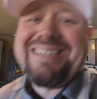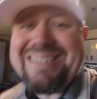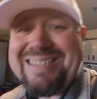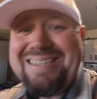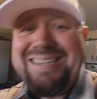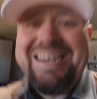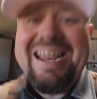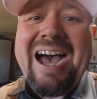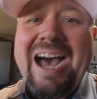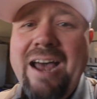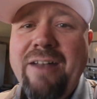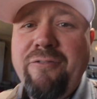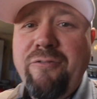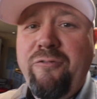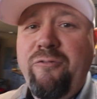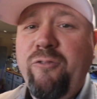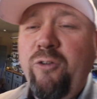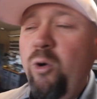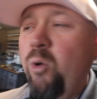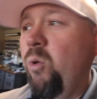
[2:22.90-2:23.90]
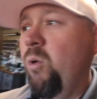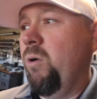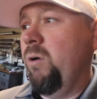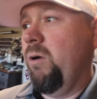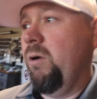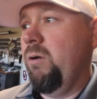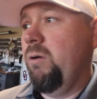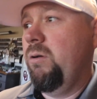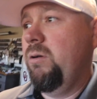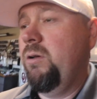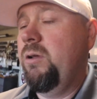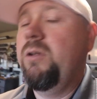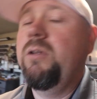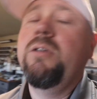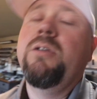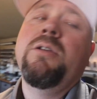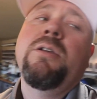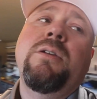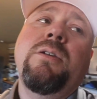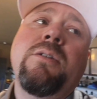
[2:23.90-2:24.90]
is not for,
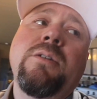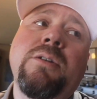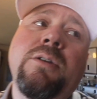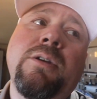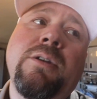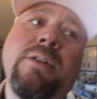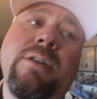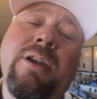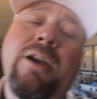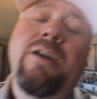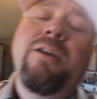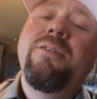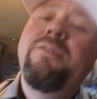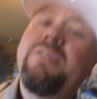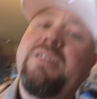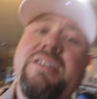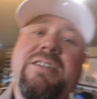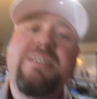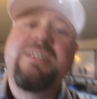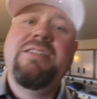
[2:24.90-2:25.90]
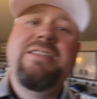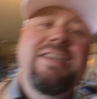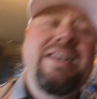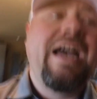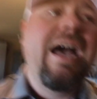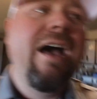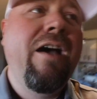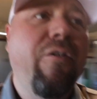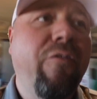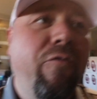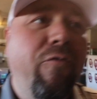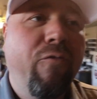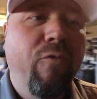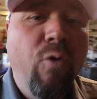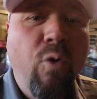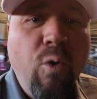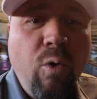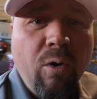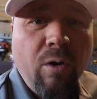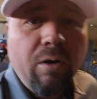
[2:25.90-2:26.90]
this is not
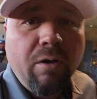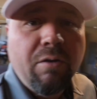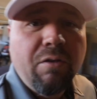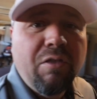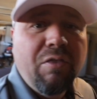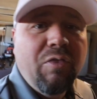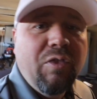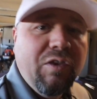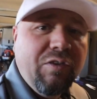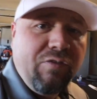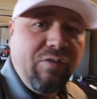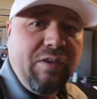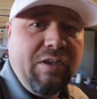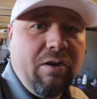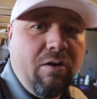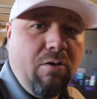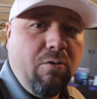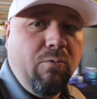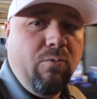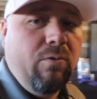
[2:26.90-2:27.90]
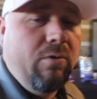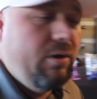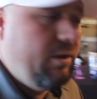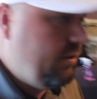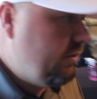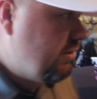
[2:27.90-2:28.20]
for the ZR1.